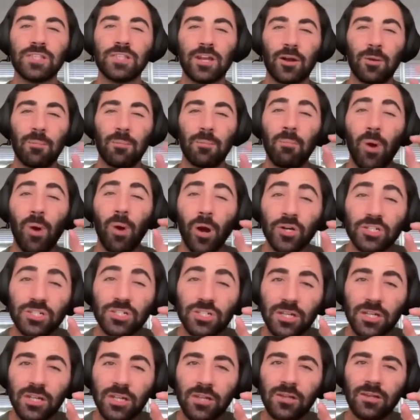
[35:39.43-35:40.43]
are
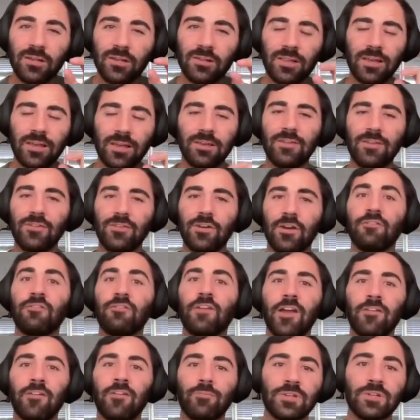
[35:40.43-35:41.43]
marginally like give you a
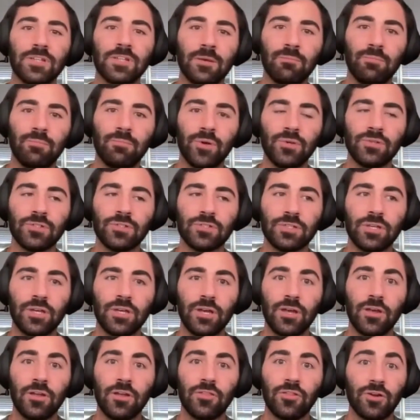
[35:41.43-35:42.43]
5% boost,
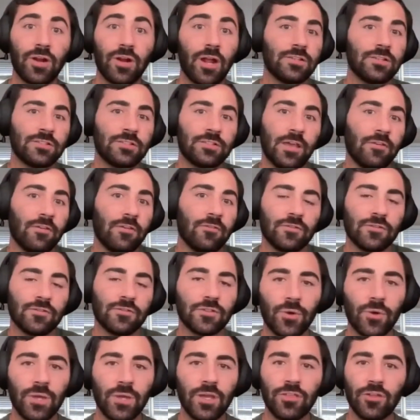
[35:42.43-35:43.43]
they're not safe.
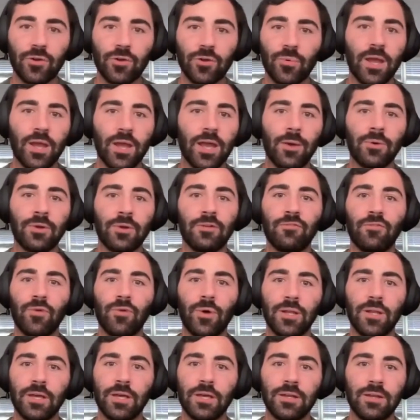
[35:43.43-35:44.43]
So either way, I would
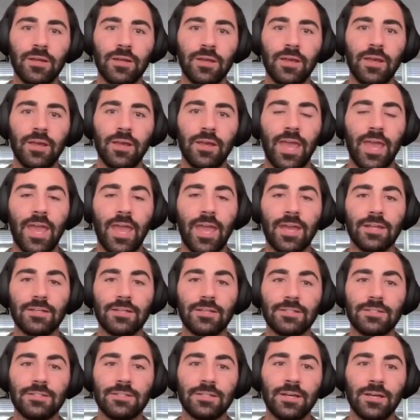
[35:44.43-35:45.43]
avoid it.
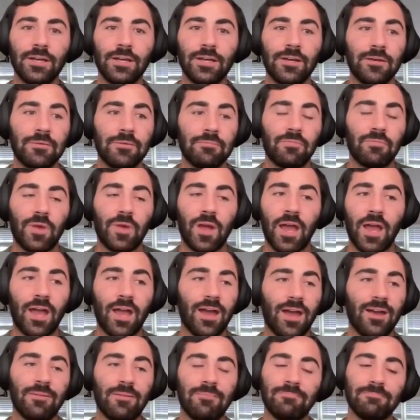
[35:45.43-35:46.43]
And
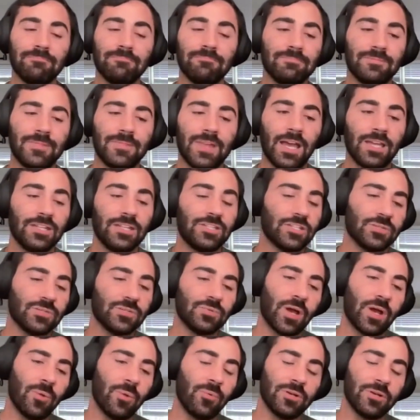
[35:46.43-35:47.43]
I
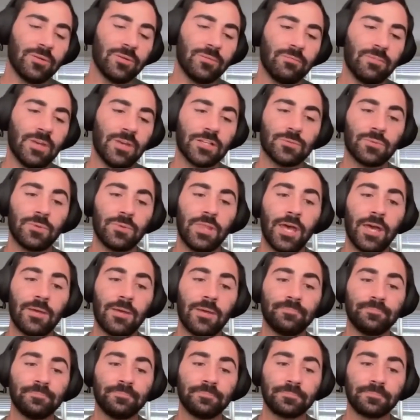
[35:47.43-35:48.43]
wouldn't mess with that.